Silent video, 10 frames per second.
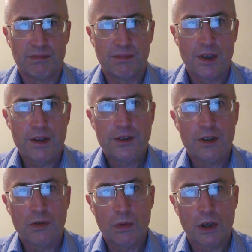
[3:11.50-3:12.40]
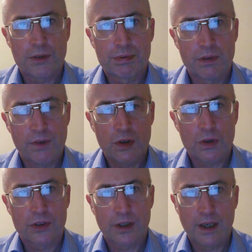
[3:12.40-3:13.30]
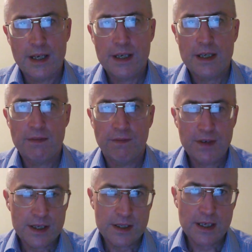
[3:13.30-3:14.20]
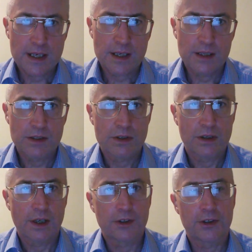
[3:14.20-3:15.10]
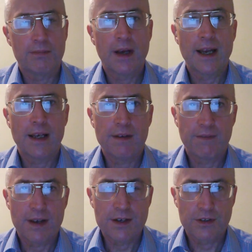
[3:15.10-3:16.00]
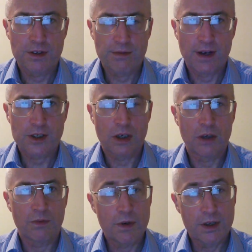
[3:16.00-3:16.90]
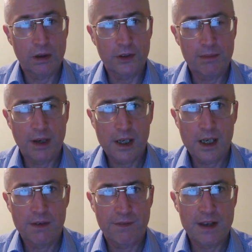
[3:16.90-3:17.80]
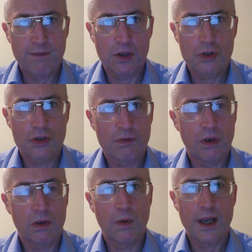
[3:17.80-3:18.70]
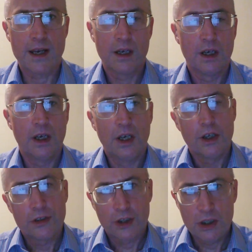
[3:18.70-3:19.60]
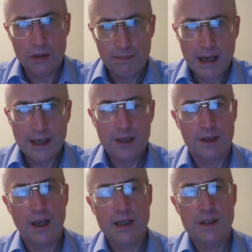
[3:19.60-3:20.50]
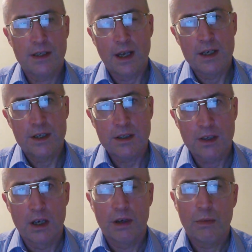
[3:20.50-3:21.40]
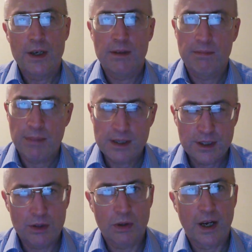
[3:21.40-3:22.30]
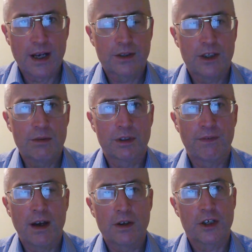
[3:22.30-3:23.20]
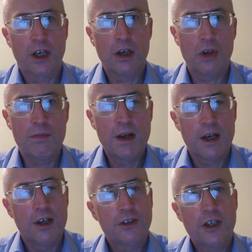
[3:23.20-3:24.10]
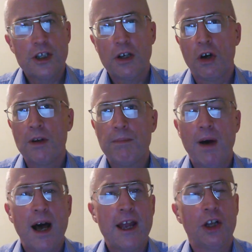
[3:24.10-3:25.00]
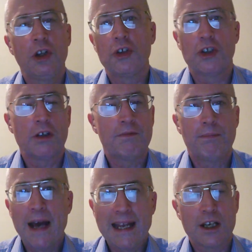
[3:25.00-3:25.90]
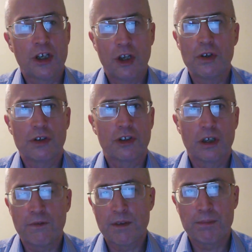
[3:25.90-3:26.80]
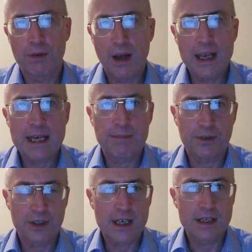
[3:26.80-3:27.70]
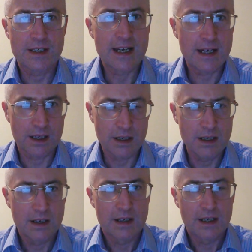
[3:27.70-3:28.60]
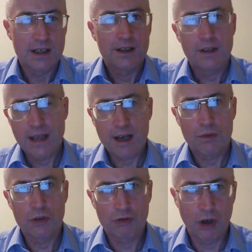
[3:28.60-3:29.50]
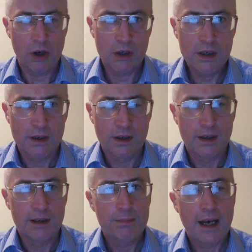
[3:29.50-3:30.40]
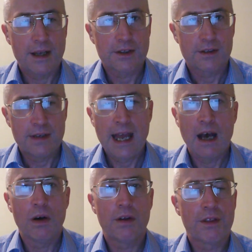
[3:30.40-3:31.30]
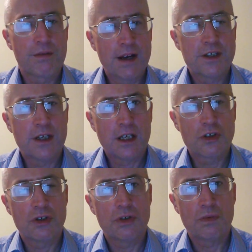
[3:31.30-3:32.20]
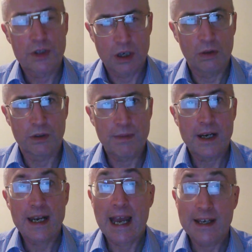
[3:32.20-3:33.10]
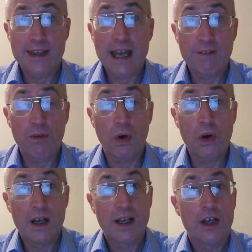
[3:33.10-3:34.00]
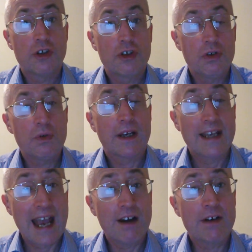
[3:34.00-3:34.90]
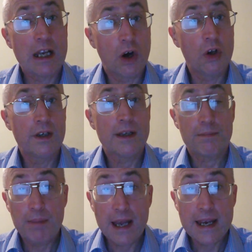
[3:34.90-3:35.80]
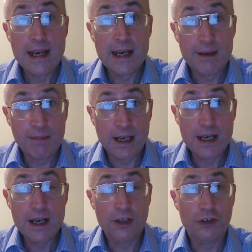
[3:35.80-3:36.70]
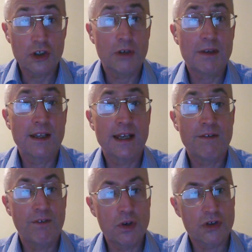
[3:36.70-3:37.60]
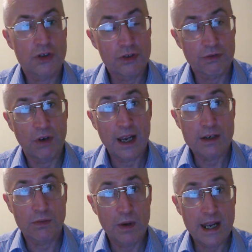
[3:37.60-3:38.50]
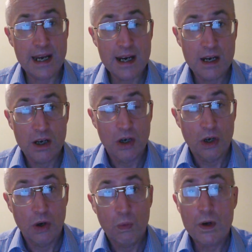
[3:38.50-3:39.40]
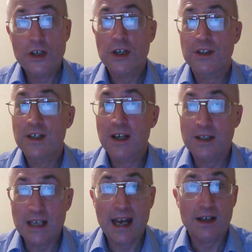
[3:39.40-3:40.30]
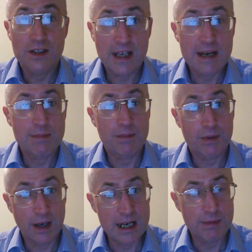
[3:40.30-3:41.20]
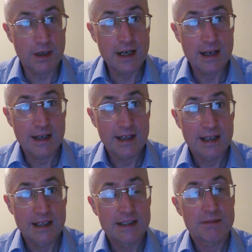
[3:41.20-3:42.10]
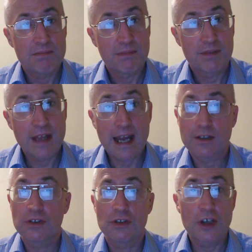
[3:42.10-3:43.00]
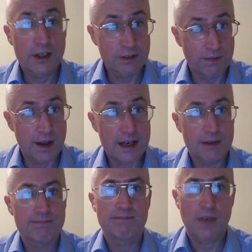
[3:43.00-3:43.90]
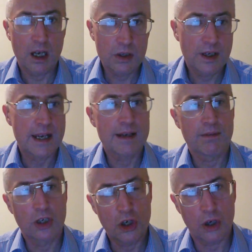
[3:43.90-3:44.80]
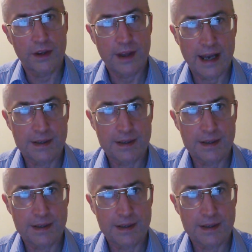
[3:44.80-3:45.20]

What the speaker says: This is what provokes Lady VD into her smiley-faced threat of withholding money if they vote the wrong way. So back in the 1990s, when Bettino Craxi was found at home sitting on piles of banknotes of the bribes he'd taken, that was wrong, but now threatening to withhold money and therefore to carry on paying money assuming they vote the right way, which is the exact same bribery, that's just fine. Okay, got that.